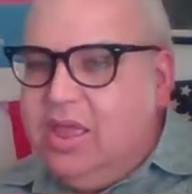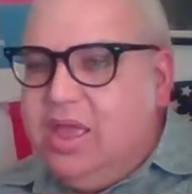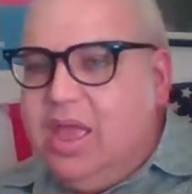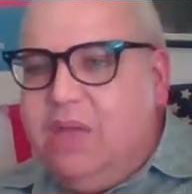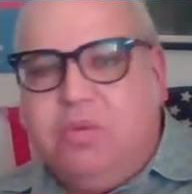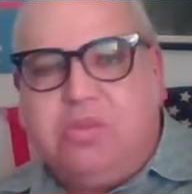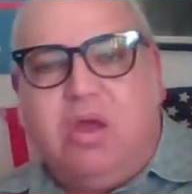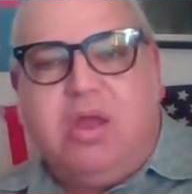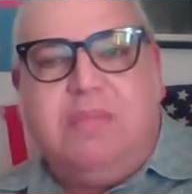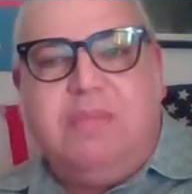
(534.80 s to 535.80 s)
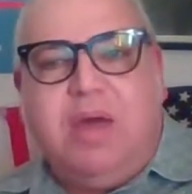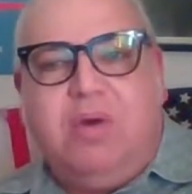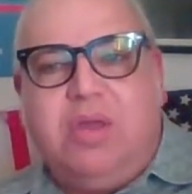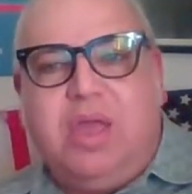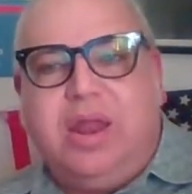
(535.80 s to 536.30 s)
And we're talking
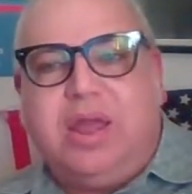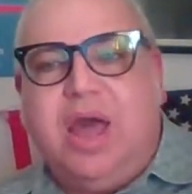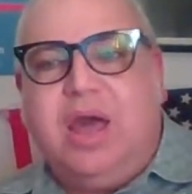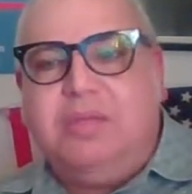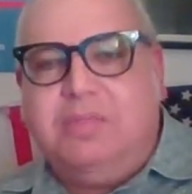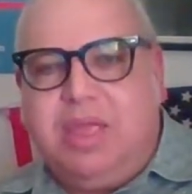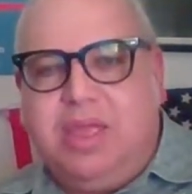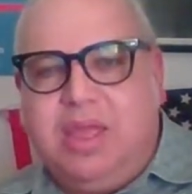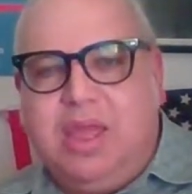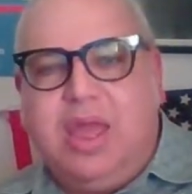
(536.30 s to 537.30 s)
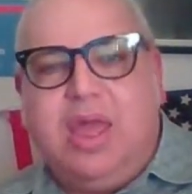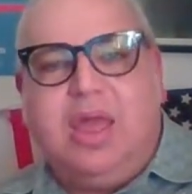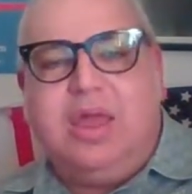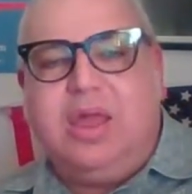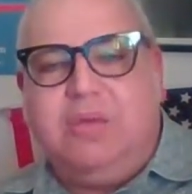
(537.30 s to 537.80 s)
about an economy
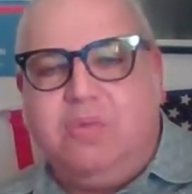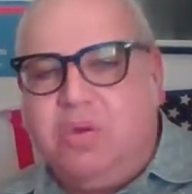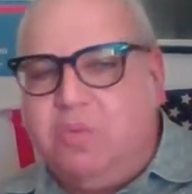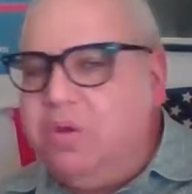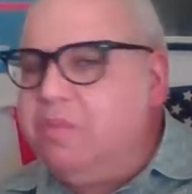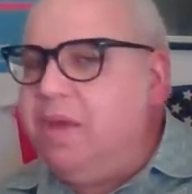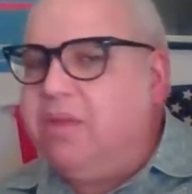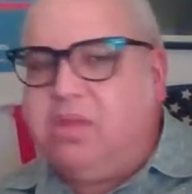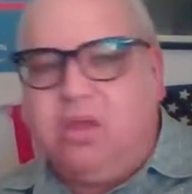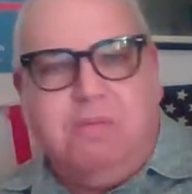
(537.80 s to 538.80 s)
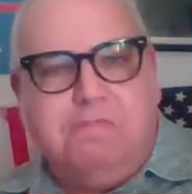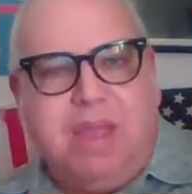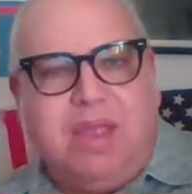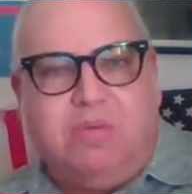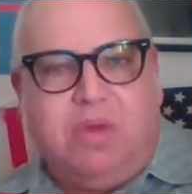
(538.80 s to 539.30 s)
where we're about to go
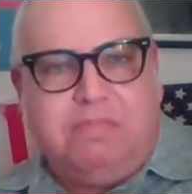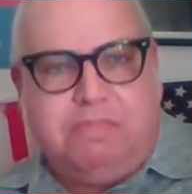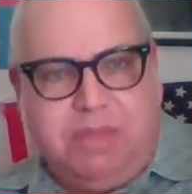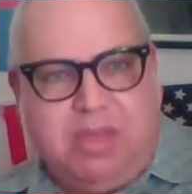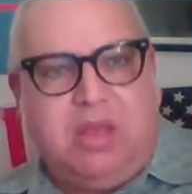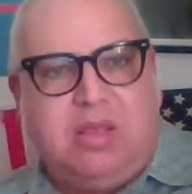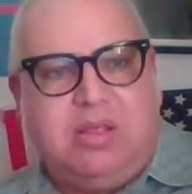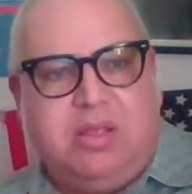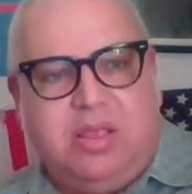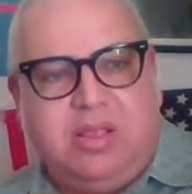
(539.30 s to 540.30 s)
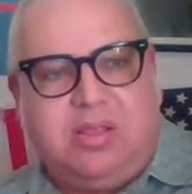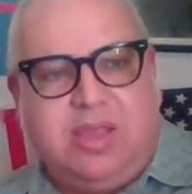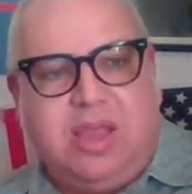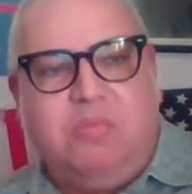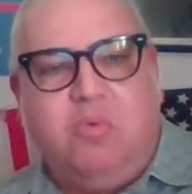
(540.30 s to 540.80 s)
bankrupt because of this
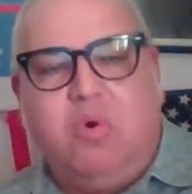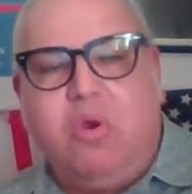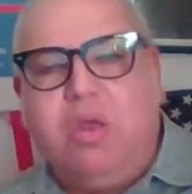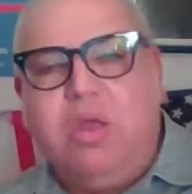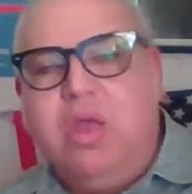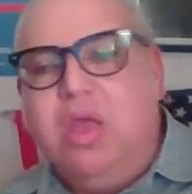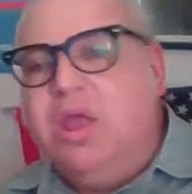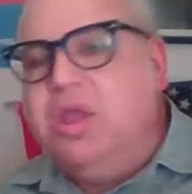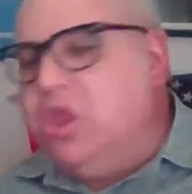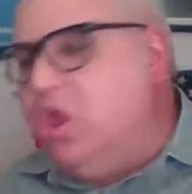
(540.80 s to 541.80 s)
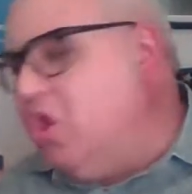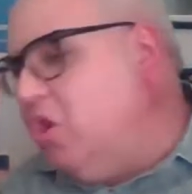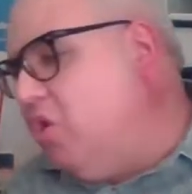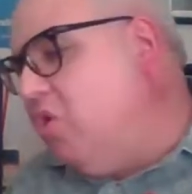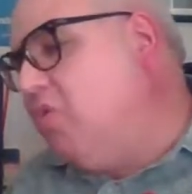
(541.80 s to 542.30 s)
damn war.
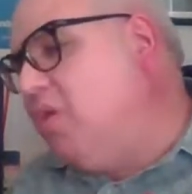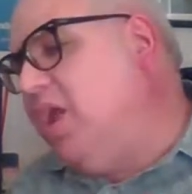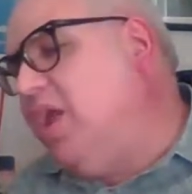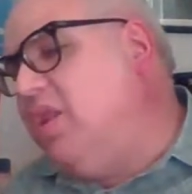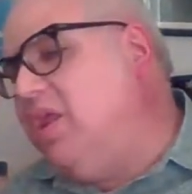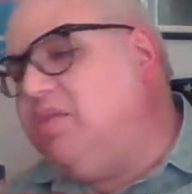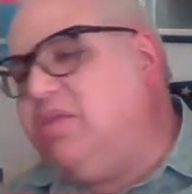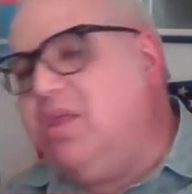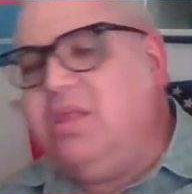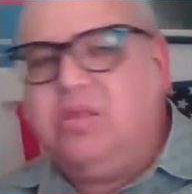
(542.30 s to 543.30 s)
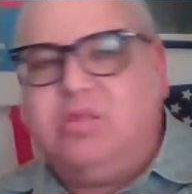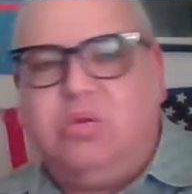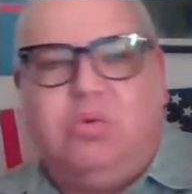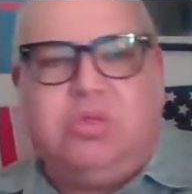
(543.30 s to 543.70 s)
No, it isn't Social